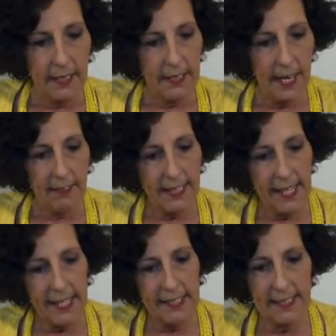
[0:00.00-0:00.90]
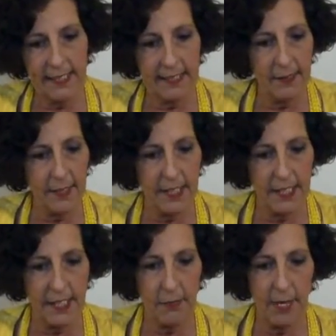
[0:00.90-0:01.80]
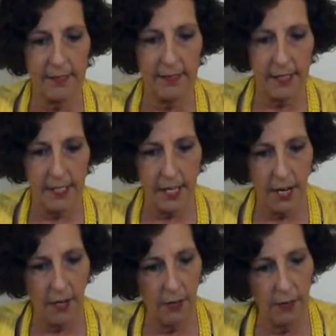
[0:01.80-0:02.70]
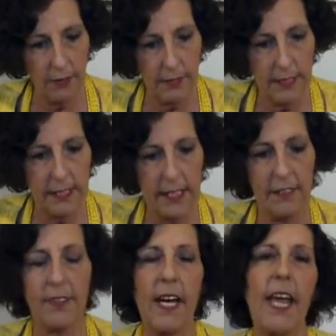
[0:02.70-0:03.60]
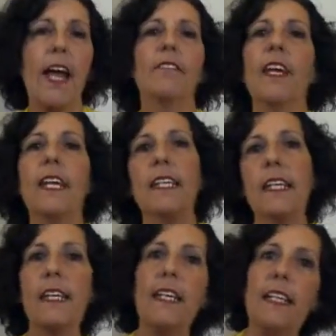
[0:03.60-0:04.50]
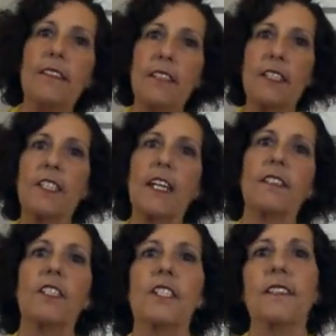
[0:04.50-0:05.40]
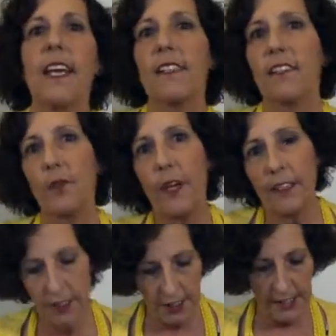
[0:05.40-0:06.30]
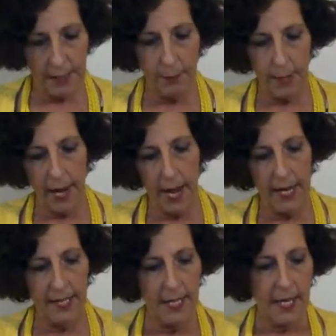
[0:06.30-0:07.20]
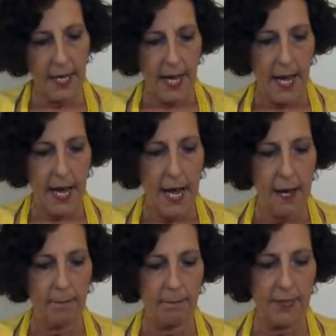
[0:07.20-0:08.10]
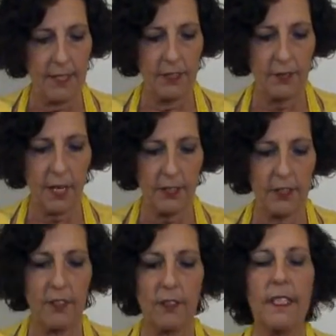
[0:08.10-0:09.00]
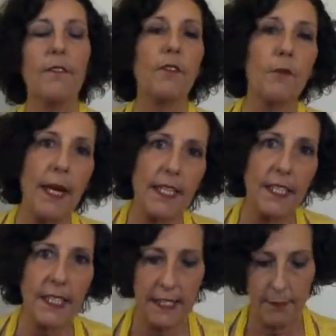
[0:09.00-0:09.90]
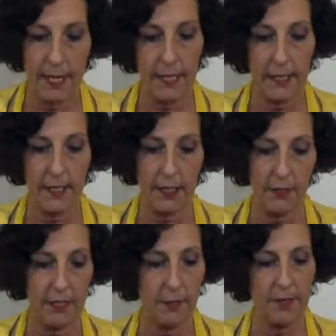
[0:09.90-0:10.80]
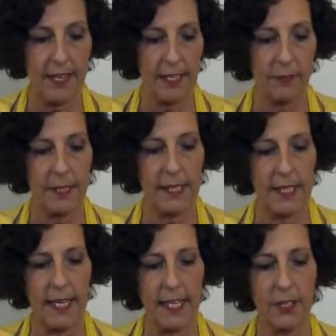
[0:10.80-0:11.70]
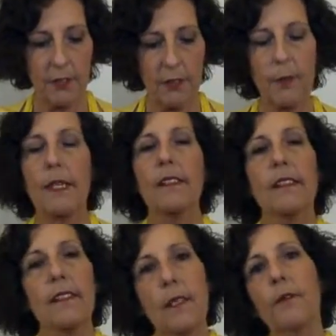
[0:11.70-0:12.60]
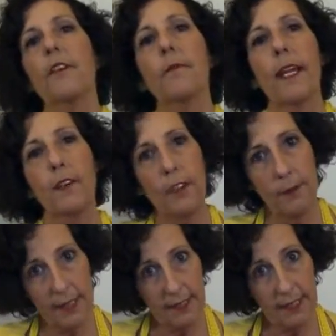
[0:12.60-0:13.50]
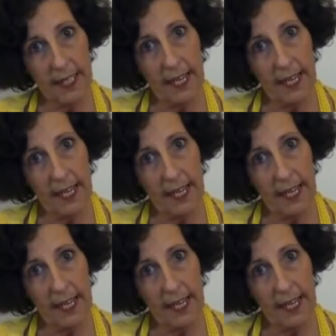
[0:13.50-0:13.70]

Now Candace, she wants to know if I have any suggestions as to where she can buy instructional information to make Christmas, Halloween, and jewelry pieces similar to my ornaments.